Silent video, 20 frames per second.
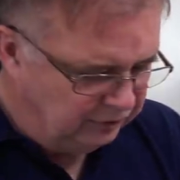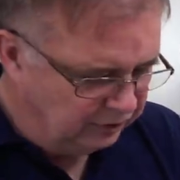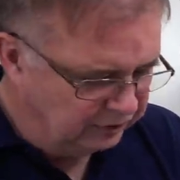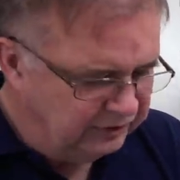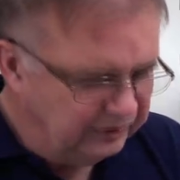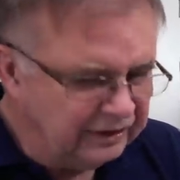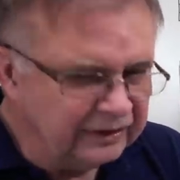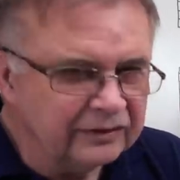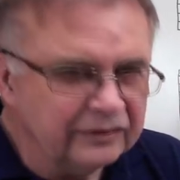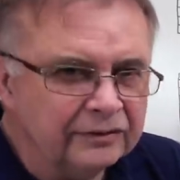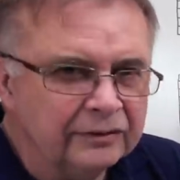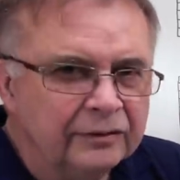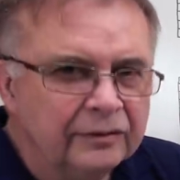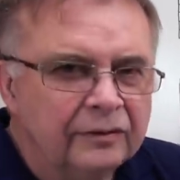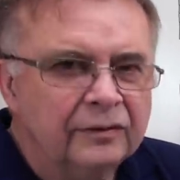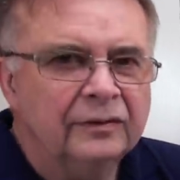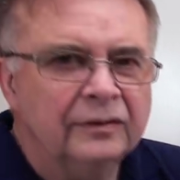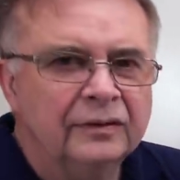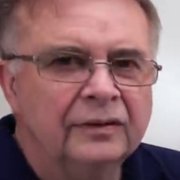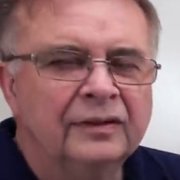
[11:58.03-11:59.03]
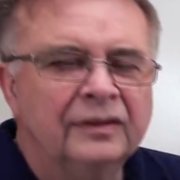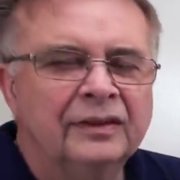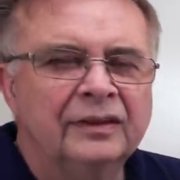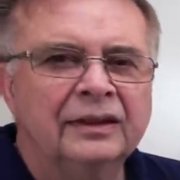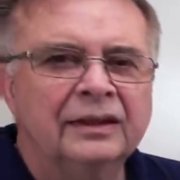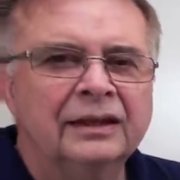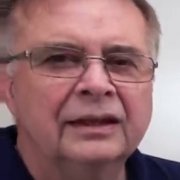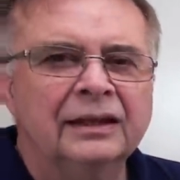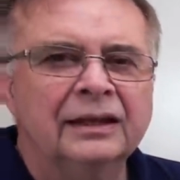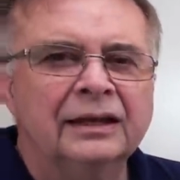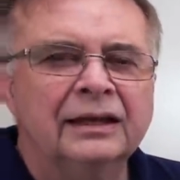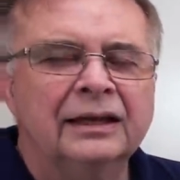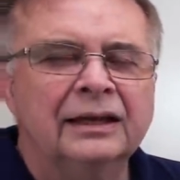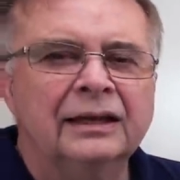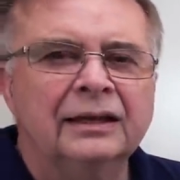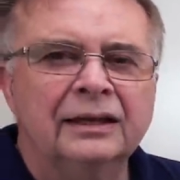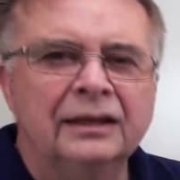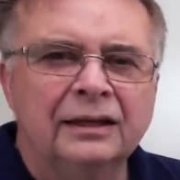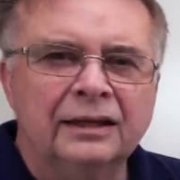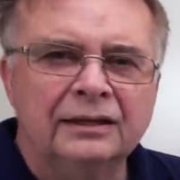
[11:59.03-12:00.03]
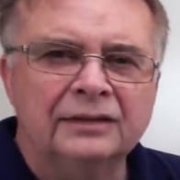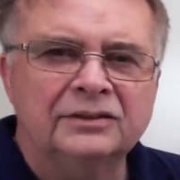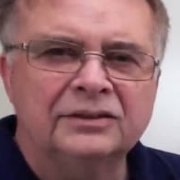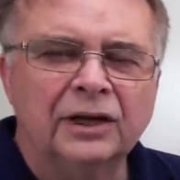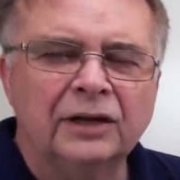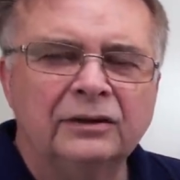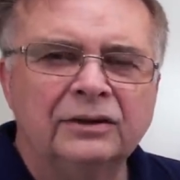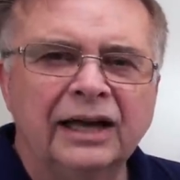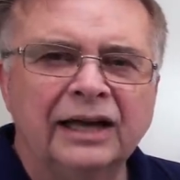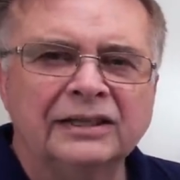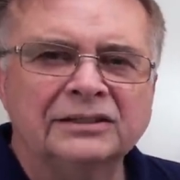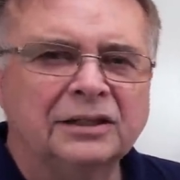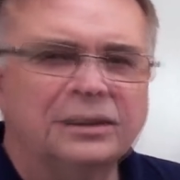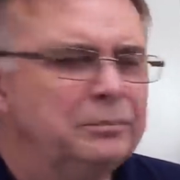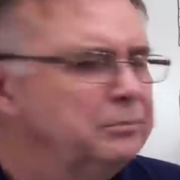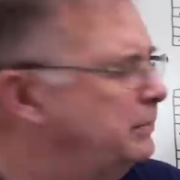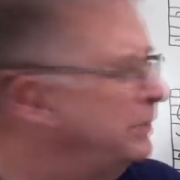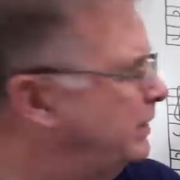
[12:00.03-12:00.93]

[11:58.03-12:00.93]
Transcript: got this. So that's a